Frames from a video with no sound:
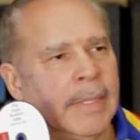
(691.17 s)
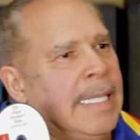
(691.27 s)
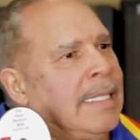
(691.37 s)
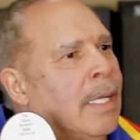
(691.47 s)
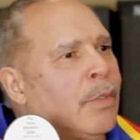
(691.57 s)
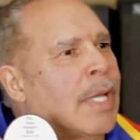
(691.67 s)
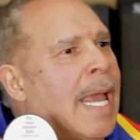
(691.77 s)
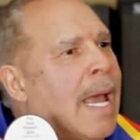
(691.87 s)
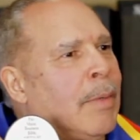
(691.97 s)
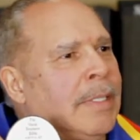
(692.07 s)
He tells you
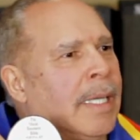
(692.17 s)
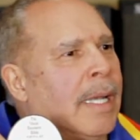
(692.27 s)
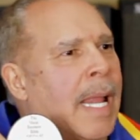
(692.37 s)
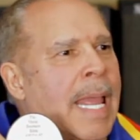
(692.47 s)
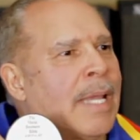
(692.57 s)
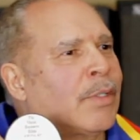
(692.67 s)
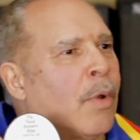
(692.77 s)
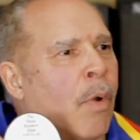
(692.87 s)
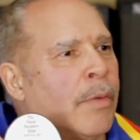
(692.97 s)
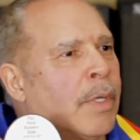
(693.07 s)
how he did it. I ask you
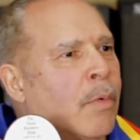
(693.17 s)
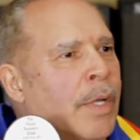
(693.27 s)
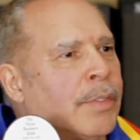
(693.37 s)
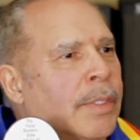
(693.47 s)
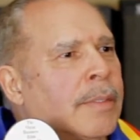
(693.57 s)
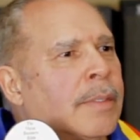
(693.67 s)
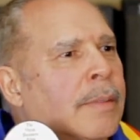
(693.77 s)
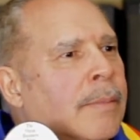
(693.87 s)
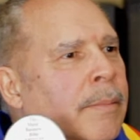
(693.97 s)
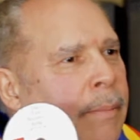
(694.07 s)
all the questions.
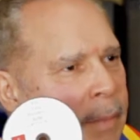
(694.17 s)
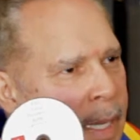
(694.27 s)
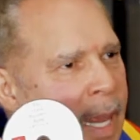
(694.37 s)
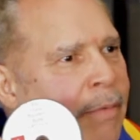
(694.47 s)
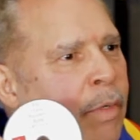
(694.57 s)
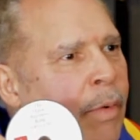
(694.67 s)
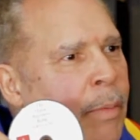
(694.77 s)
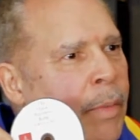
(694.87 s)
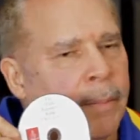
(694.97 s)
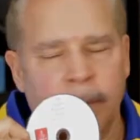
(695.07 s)
Have a great one.